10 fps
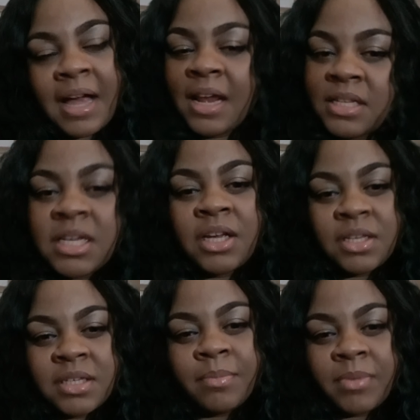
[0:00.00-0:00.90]
I got to tell
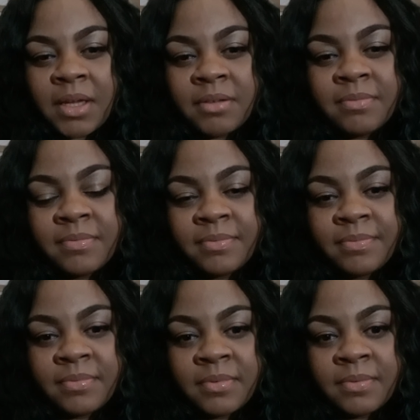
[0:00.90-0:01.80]
you something.
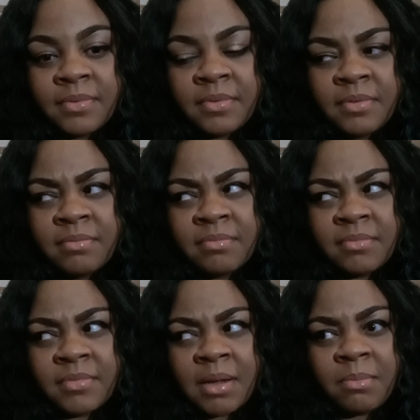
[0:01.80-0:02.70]

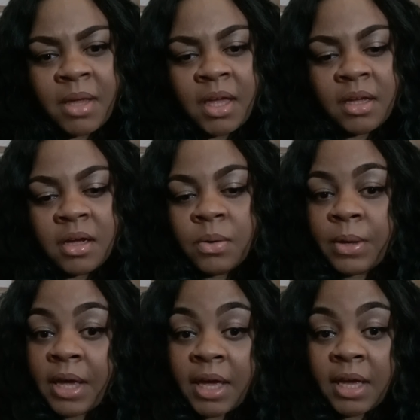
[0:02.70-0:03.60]
And I'm like,
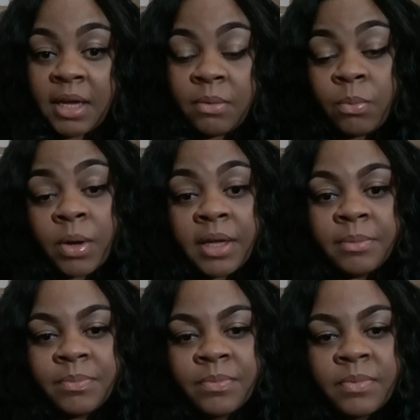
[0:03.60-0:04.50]
okay, what?
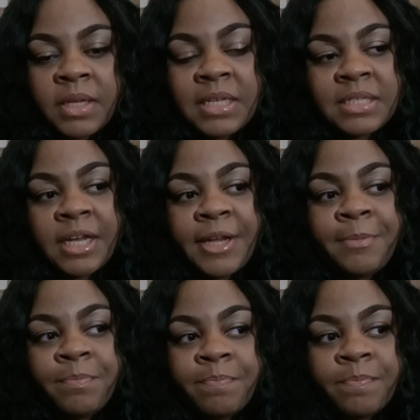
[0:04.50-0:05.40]
He said,
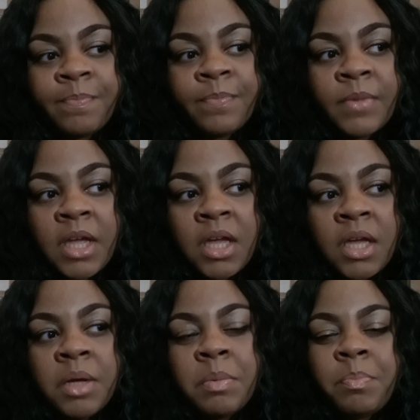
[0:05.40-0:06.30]

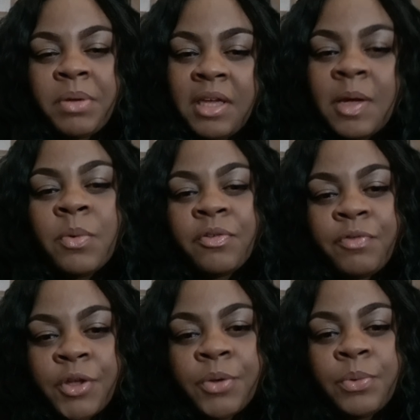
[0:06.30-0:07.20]
being
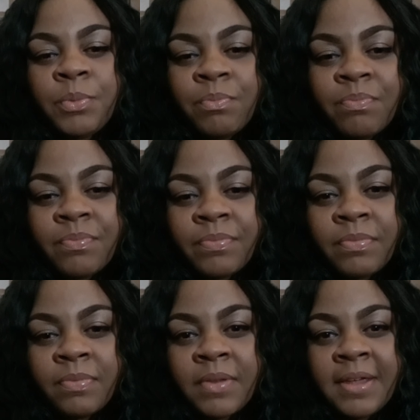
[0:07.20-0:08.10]
with you
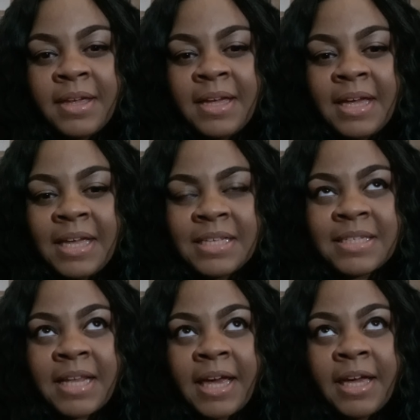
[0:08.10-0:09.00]

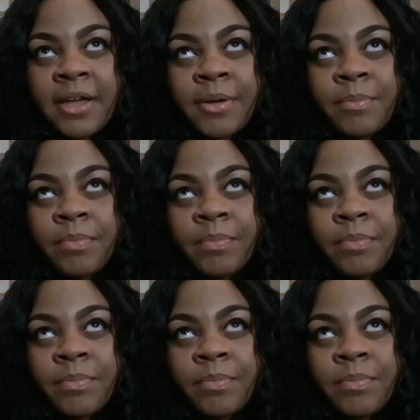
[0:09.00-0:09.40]
is like